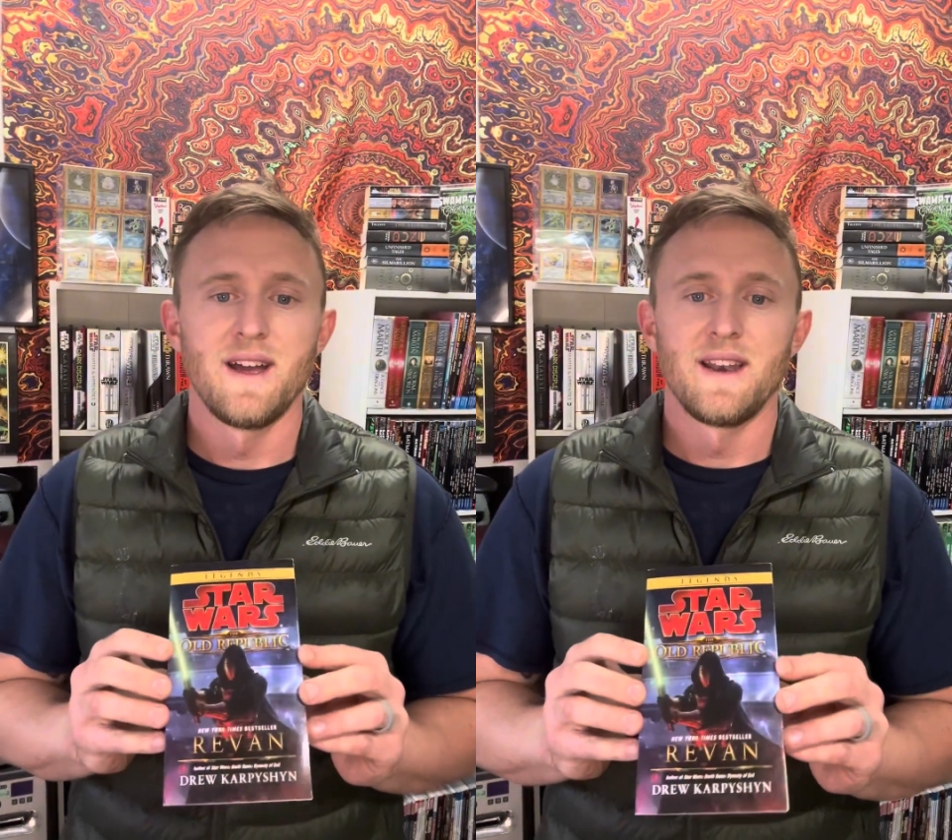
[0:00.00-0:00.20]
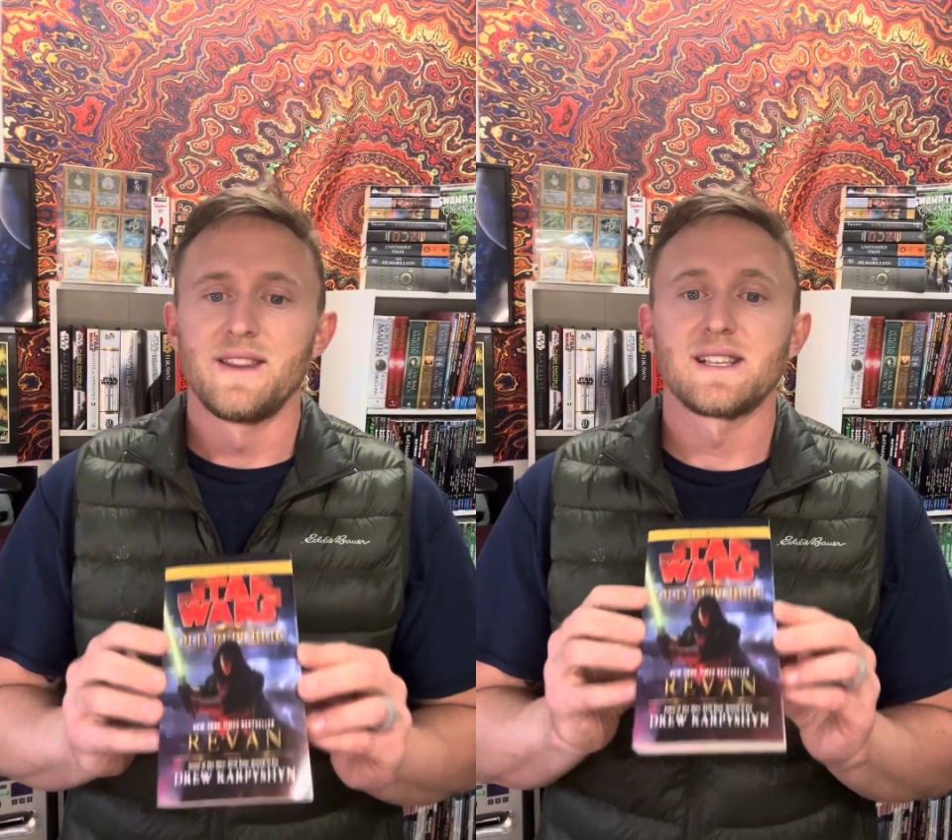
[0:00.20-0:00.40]

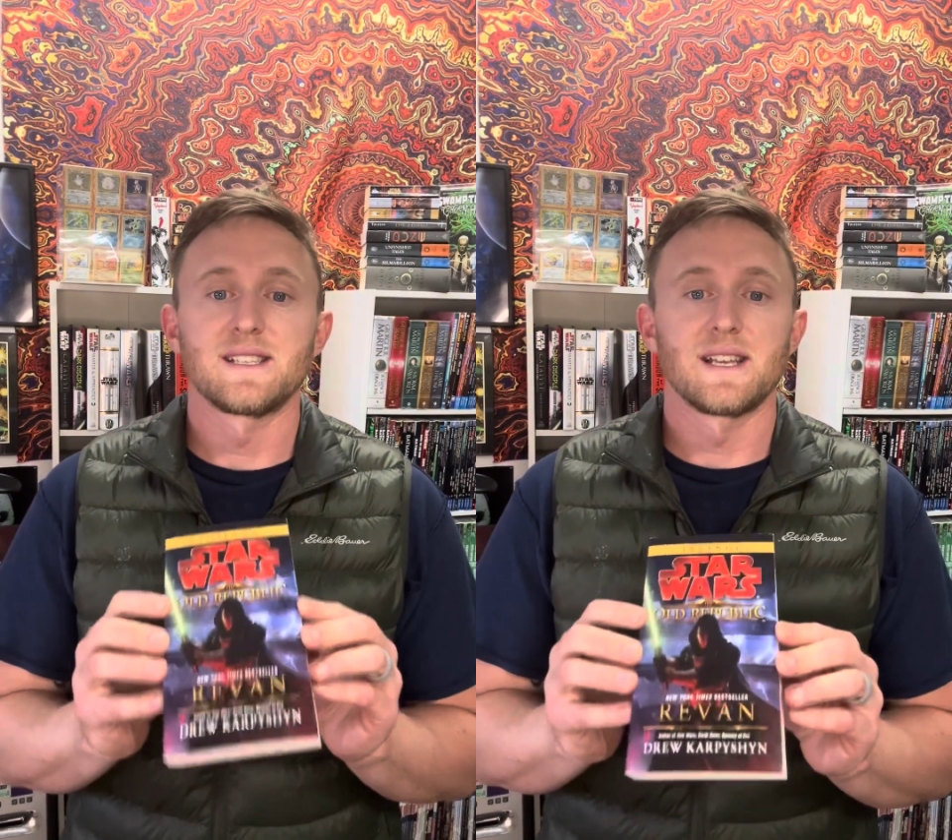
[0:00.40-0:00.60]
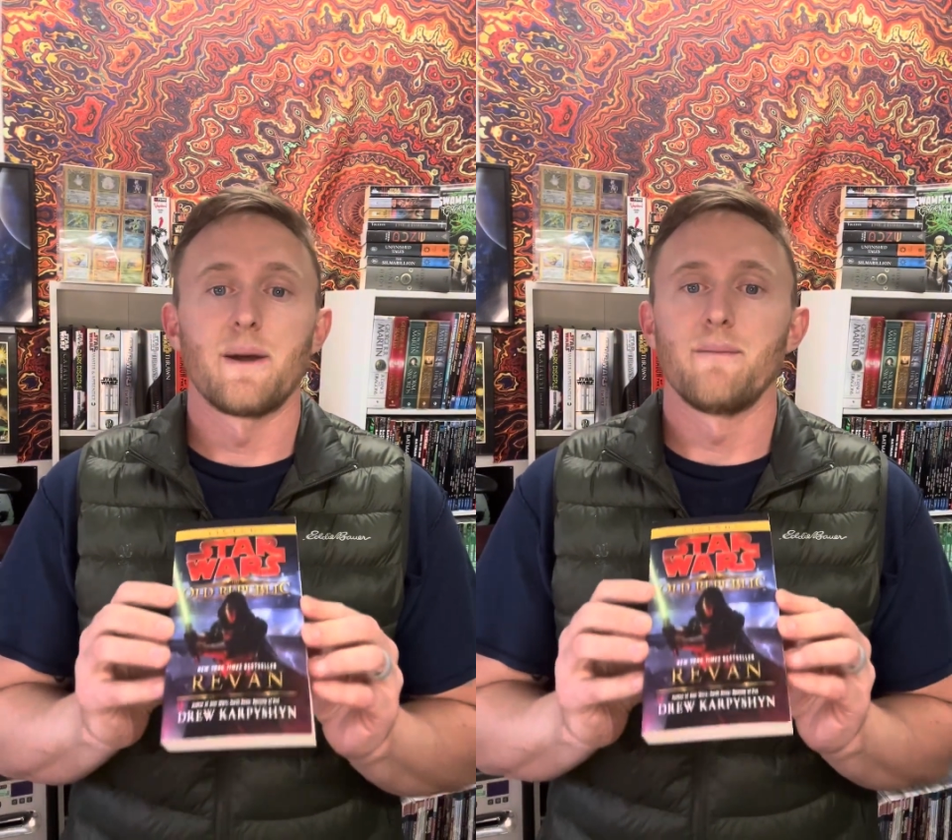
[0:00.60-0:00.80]
This is
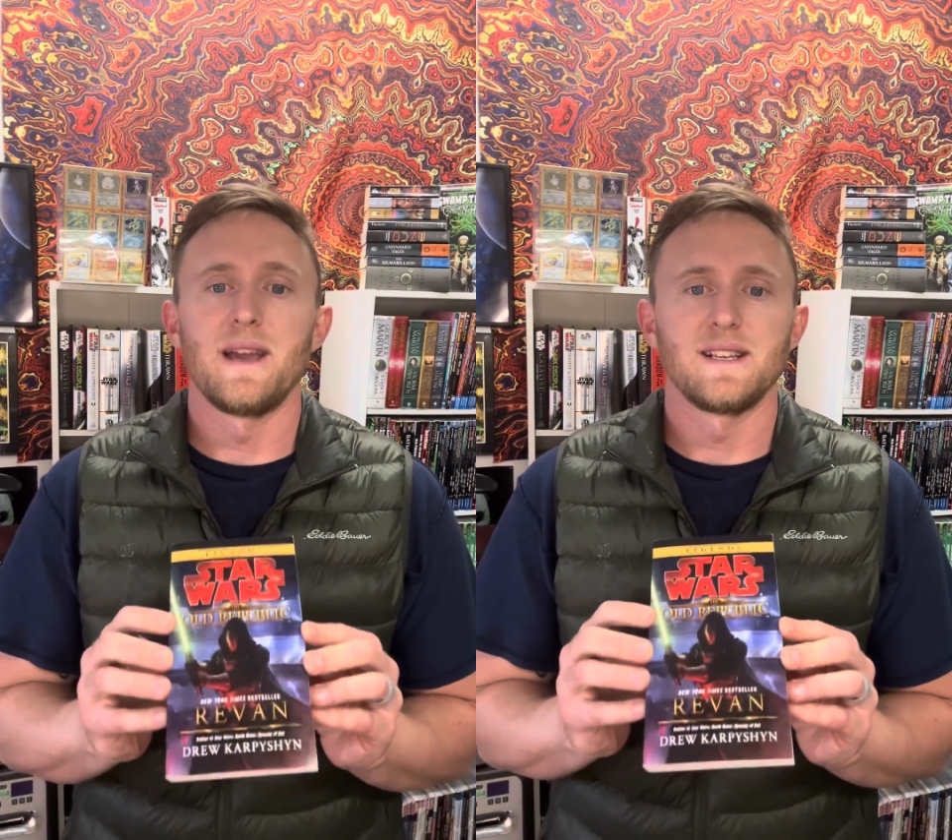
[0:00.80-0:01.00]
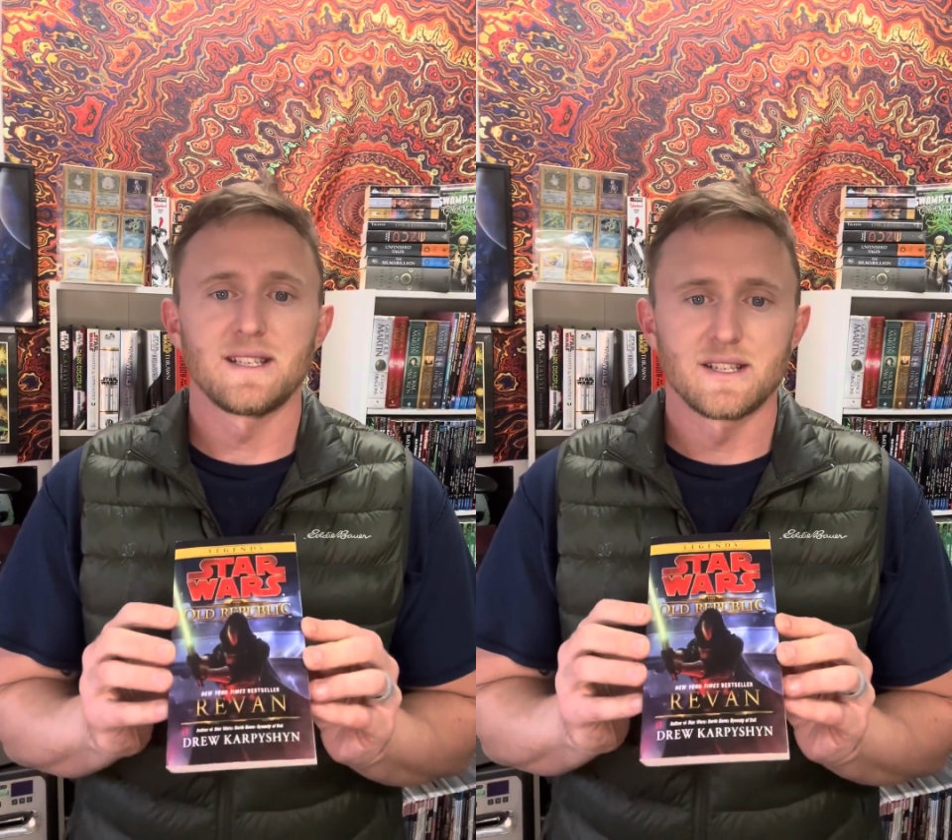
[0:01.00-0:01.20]
an
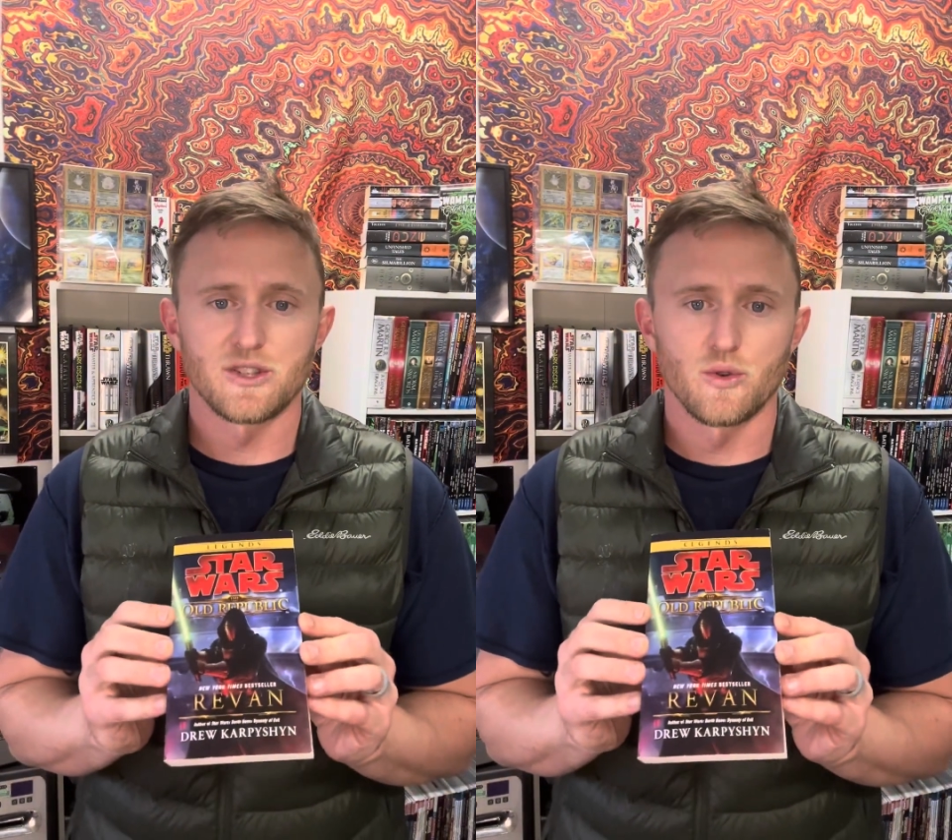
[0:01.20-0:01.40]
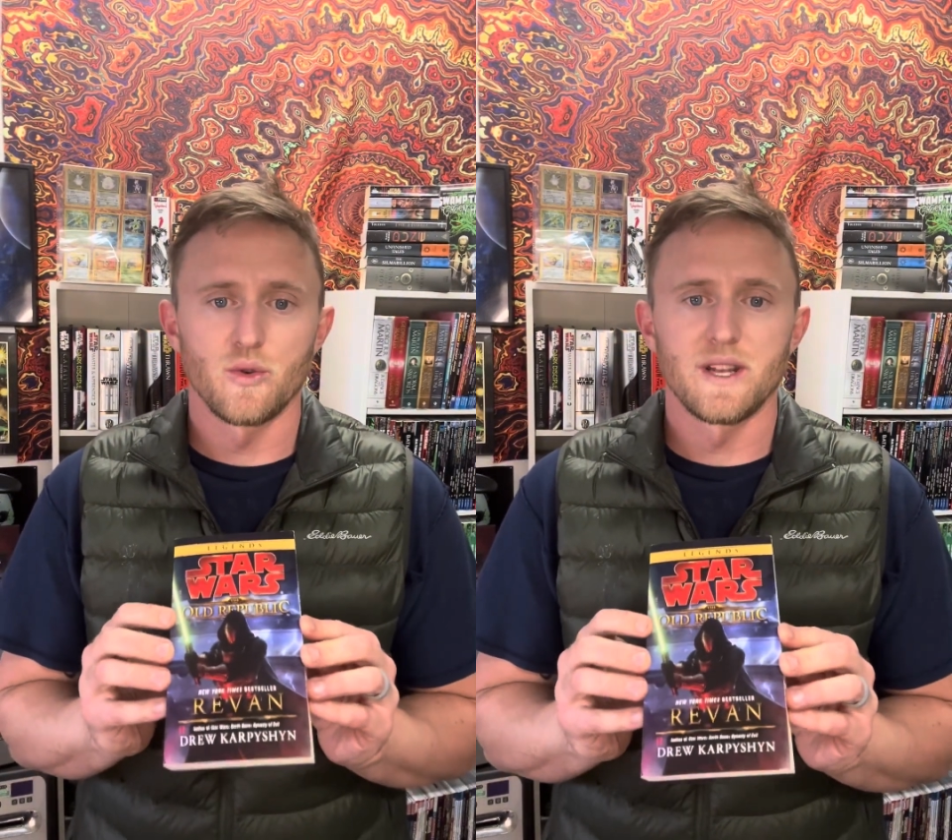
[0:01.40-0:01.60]
amazing
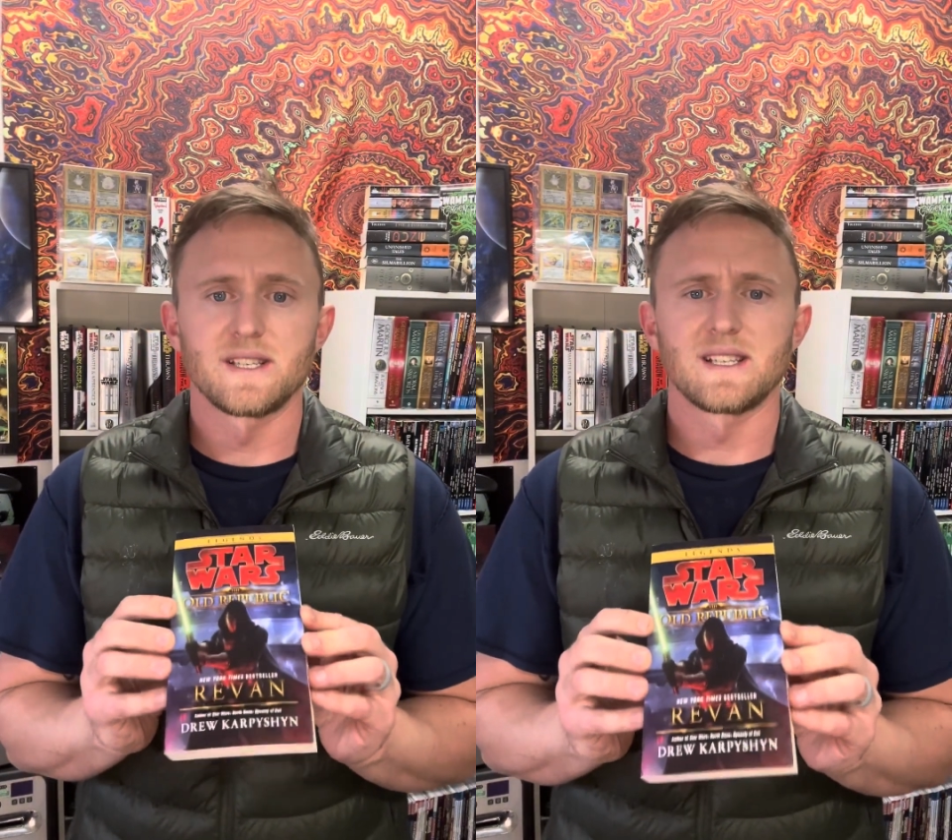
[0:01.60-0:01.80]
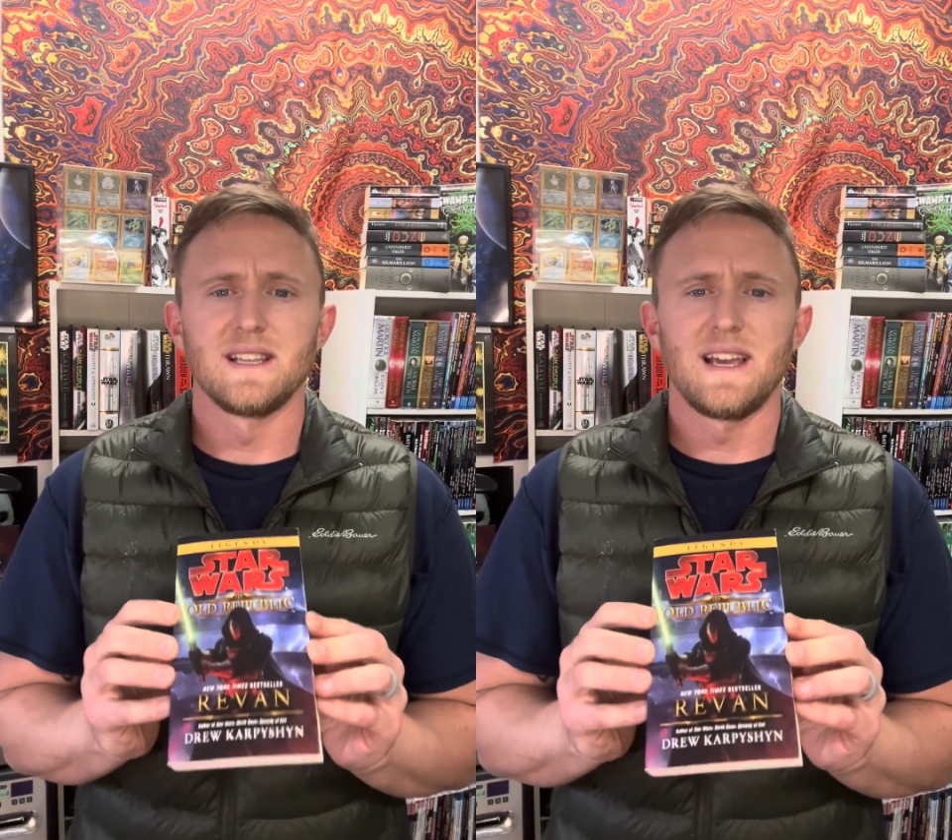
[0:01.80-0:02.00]
story. It
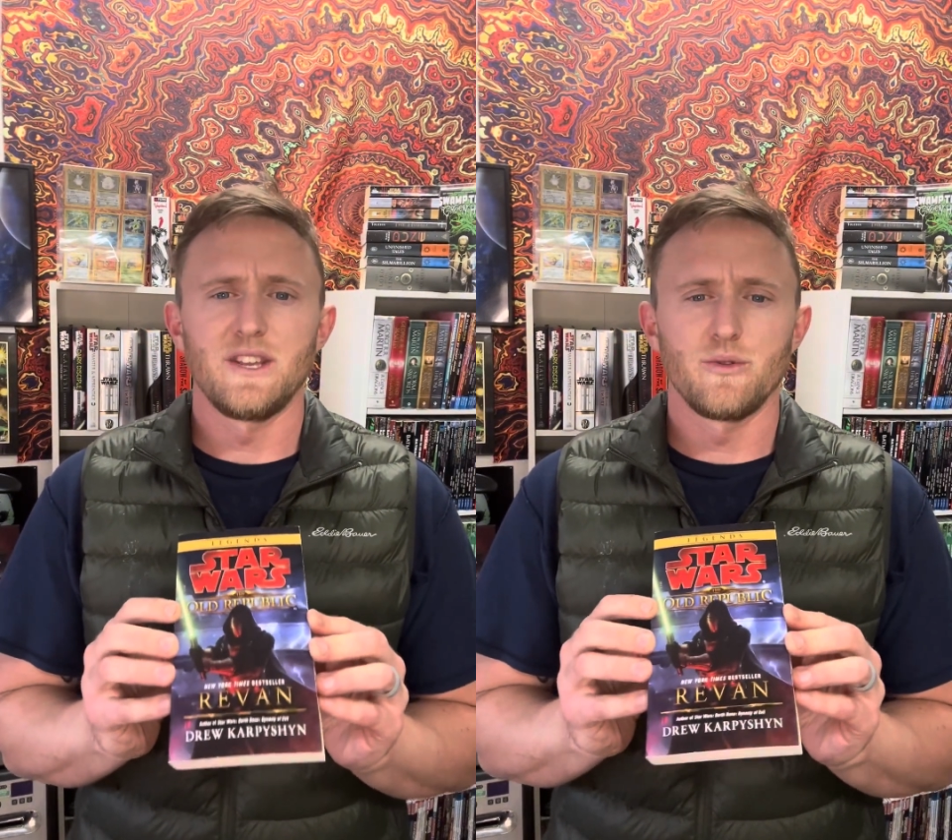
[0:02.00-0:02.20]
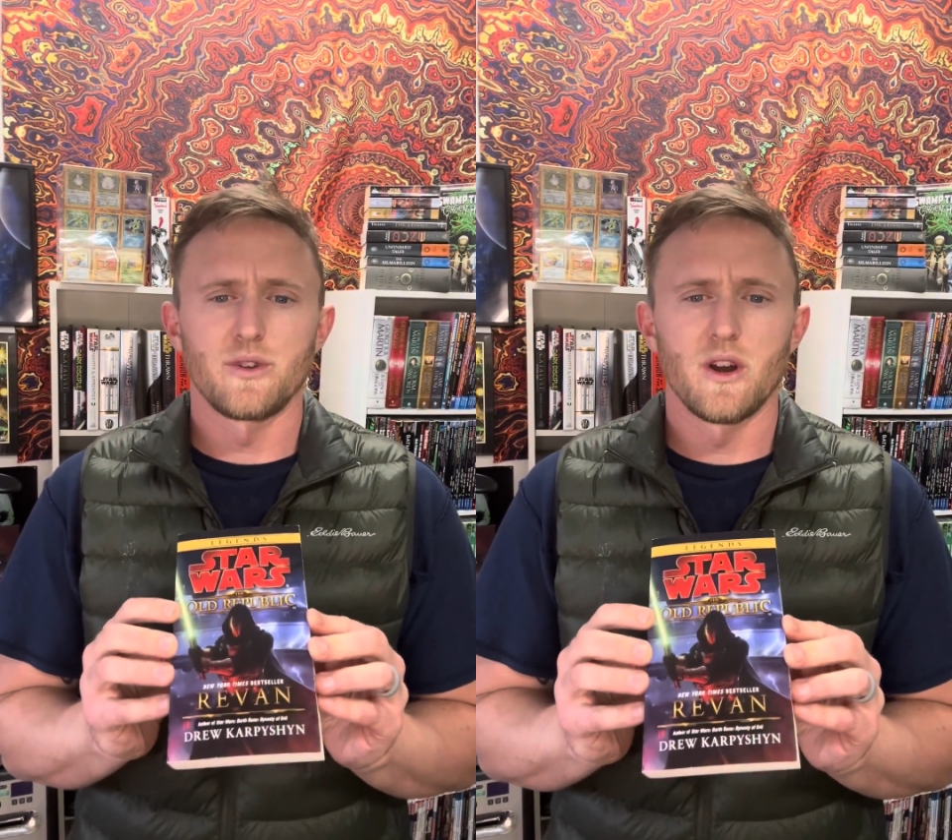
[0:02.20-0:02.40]
doesn't let
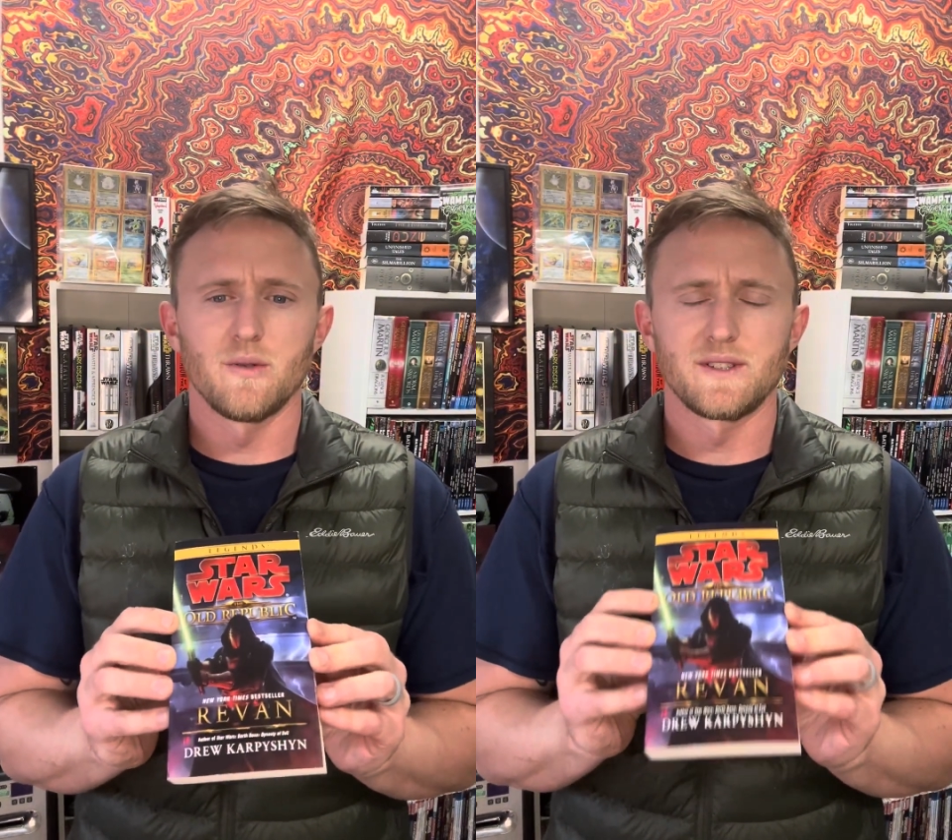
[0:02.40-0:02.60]
you go.